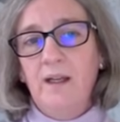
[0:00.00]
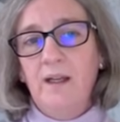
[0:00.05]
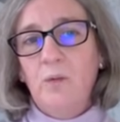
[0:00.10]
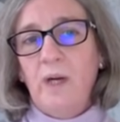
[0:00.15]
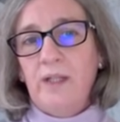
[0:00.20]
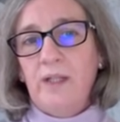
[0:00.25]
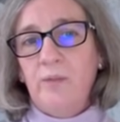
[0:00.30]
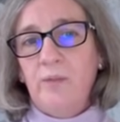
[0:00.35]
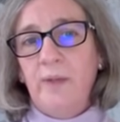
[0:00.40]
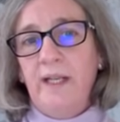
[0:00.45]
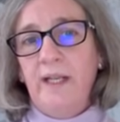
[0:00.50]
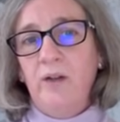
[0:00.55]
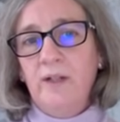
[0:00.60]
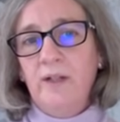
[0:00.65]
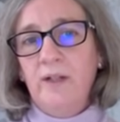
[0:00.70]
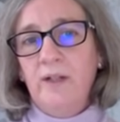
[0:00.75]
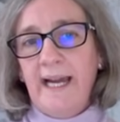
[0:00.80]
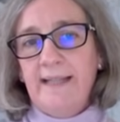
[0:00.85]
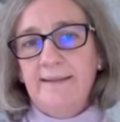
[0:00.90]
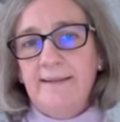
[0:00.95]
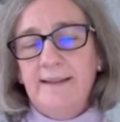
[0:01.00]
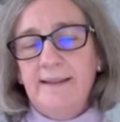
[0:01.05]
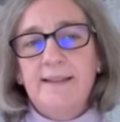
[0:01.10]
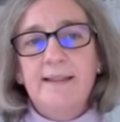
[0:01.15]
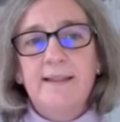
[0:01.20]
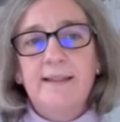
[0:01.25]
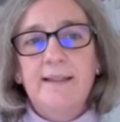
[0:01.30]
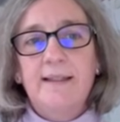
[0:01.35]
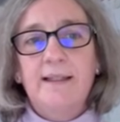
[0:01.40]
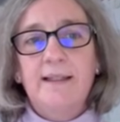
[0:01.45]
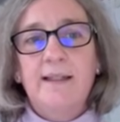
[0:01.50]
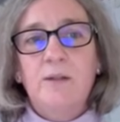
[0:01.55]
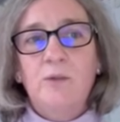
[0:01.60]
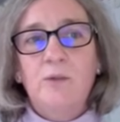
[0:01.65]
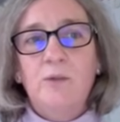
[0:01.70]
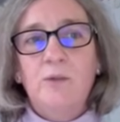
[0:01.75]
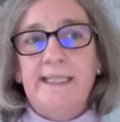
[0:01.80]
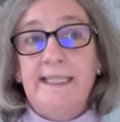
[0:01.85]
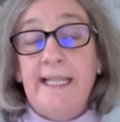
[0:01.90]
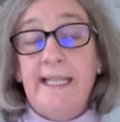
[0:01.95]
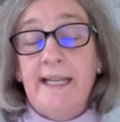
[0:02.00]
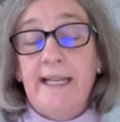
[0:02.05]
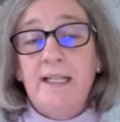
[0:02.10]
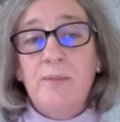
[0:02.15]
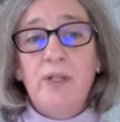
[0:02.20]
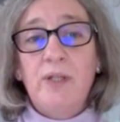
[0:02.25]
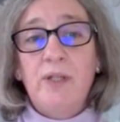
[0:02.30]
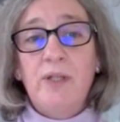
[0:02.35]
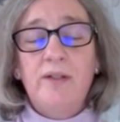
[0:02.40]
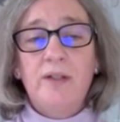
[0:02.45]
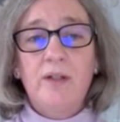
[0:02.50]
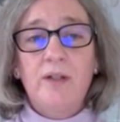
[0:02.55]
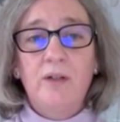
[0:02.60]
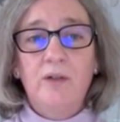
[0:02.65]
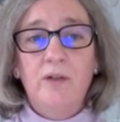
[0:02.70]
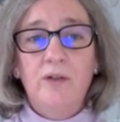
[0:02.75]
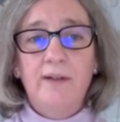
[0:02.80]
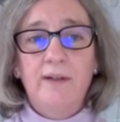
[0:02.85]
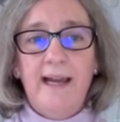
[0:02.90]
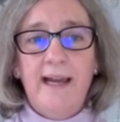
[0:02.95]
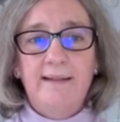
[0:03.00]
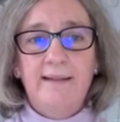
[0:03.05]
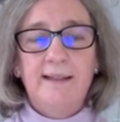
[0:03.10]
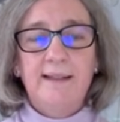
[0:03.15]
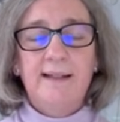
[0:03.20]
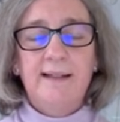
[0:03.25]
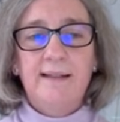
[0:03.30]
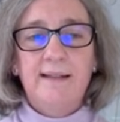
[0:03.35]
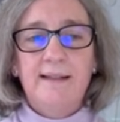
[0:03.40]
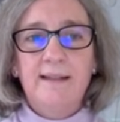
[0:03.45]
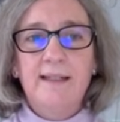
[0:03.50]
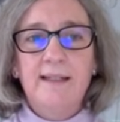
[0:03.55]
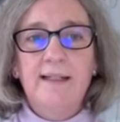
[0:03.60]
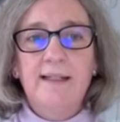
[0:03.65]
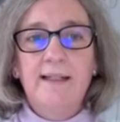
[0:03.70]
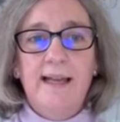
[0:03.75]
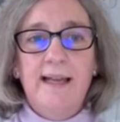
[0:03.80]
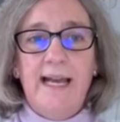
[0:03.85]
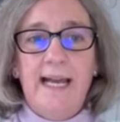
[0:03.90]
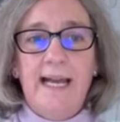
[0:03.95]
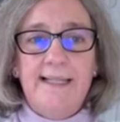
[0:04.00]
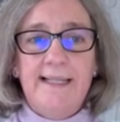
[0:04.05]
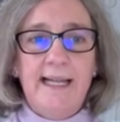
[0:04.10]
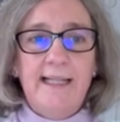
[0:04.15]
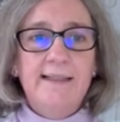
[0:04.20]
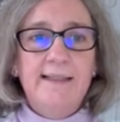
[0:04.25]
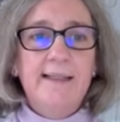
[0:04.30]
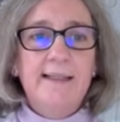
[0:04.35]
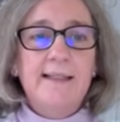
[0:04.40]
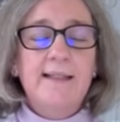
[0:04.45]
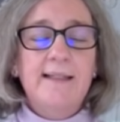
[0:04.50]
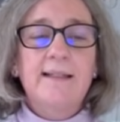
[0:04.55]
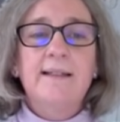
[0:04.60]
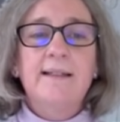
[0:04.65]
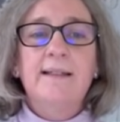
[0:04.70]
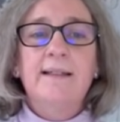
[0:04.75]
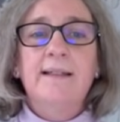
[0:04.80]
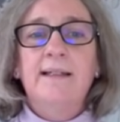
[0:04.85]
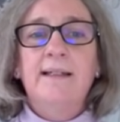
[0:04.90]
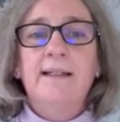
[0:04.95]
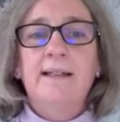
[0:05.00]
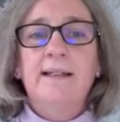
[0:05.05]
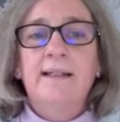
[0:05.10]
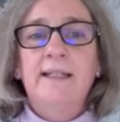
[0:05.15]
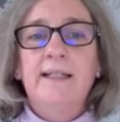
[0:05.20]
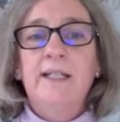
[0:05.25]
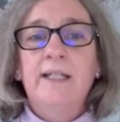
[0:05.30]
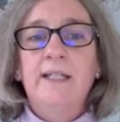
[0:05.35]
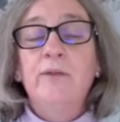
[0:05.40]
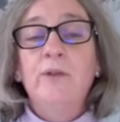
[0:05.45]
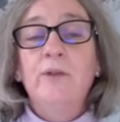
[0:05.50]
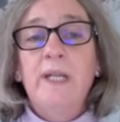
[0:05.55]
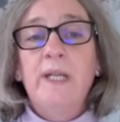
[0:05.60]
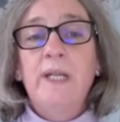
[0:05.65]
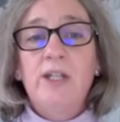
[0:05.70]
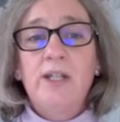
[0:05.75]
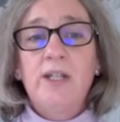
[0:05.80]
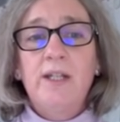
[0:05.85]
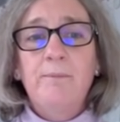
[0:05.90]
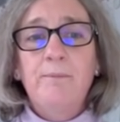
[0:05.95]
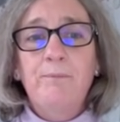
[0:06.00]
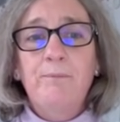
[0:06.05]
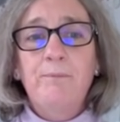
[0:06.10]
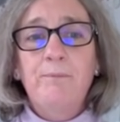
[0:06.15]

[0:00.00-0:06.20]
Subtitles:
What we look at, what the experts look at are hazards, information,